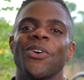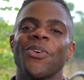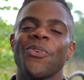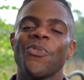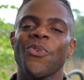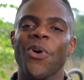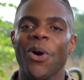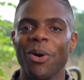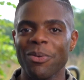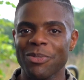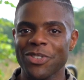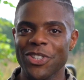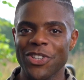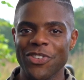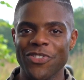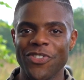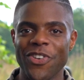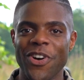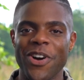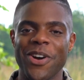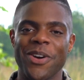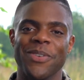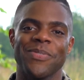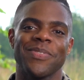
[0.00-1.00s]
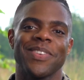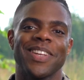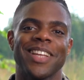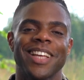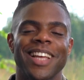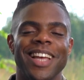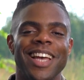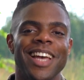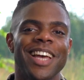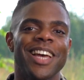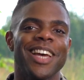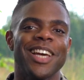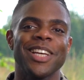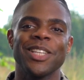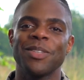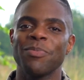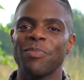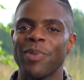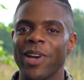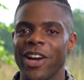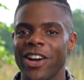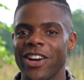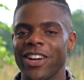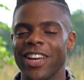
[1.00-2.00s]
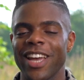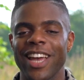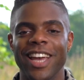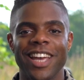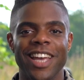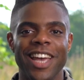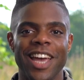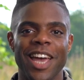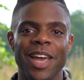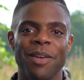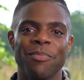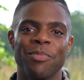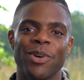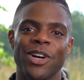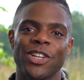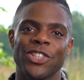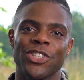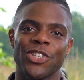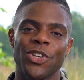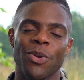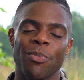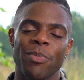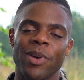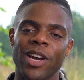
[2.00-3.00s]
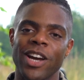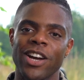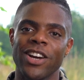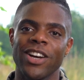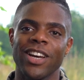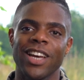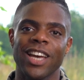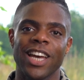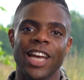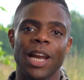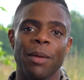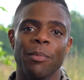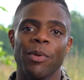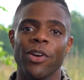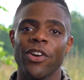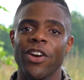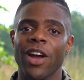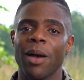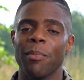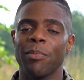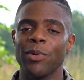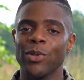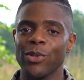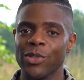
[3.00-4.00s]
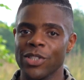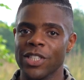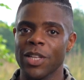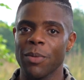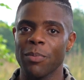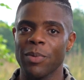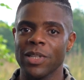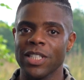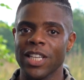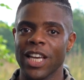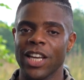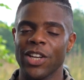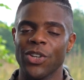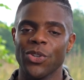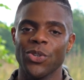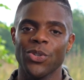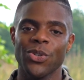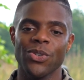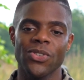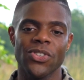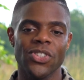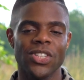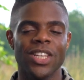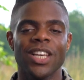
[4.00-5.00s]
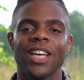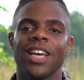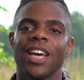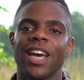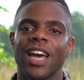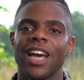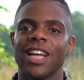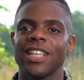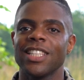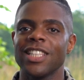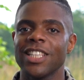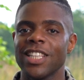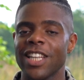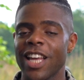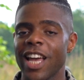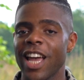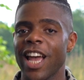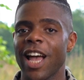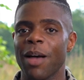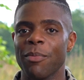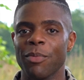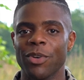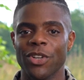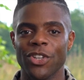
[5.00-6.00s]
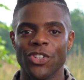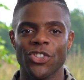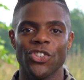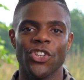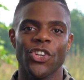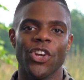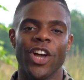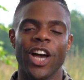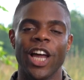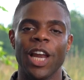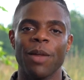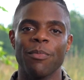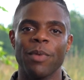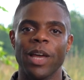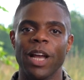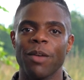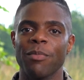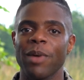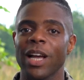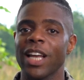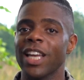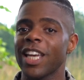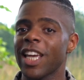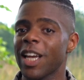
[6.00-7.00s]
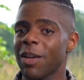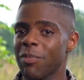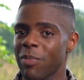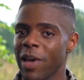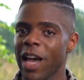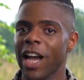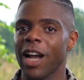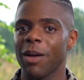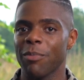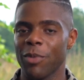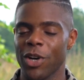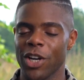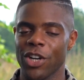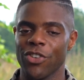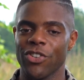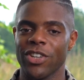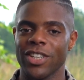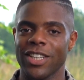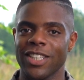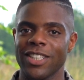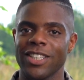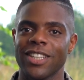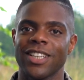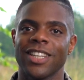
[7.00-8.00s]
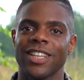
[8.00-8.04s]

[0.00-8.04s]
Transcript: Welcome to the farm. It's Barry, aka Bartender Barry, and I'm here at Botanicals, and today I'm going to show you how to make my Kickback Margarita.